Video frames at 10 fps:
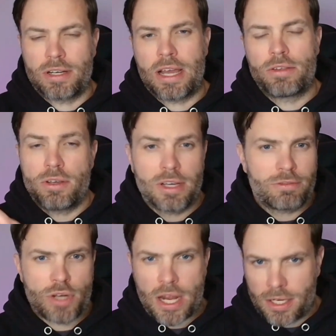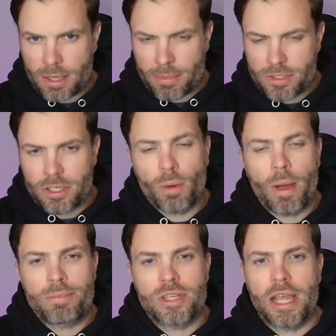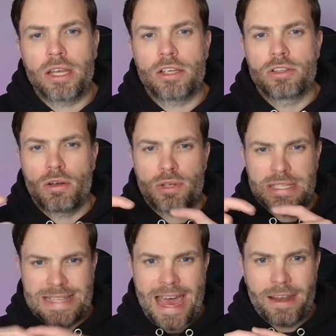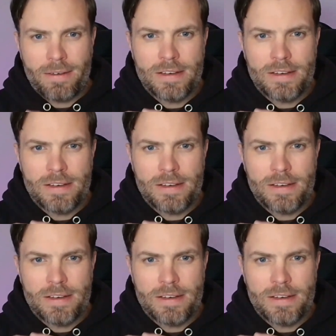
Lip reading: Now you can have tracking numbers on your website as long as that